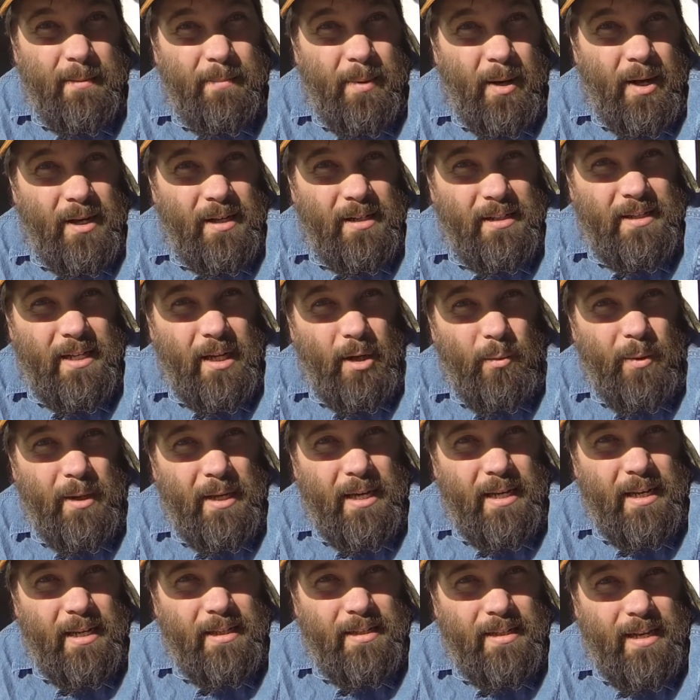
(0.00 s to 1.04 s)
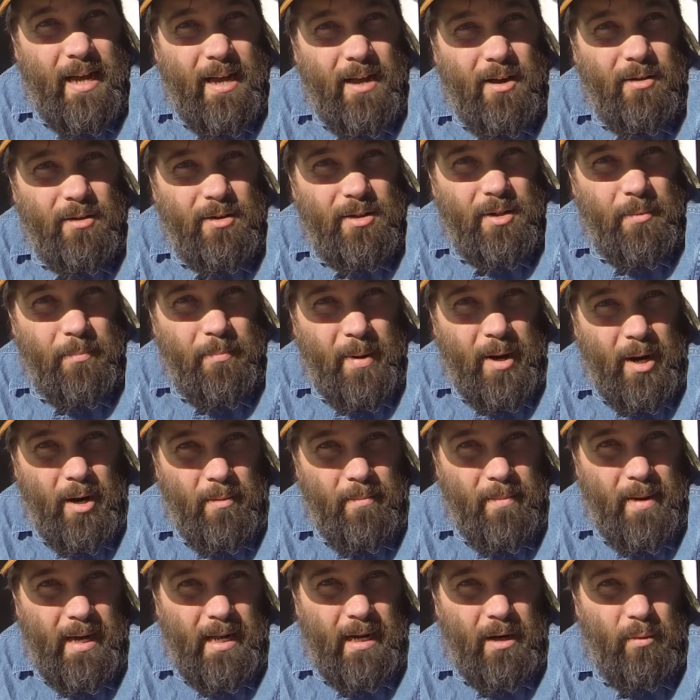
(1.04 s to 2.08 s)
but until we get it down to bare
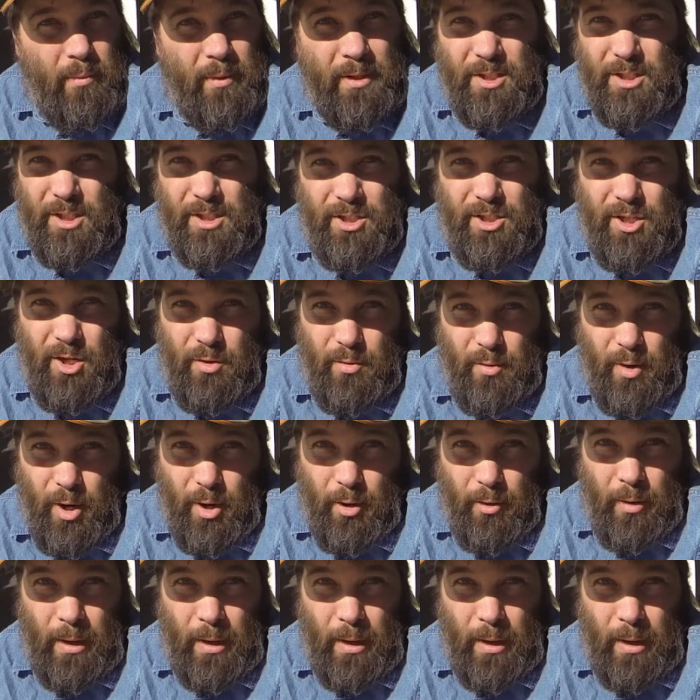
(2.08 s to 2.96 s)
metal, we just don't know.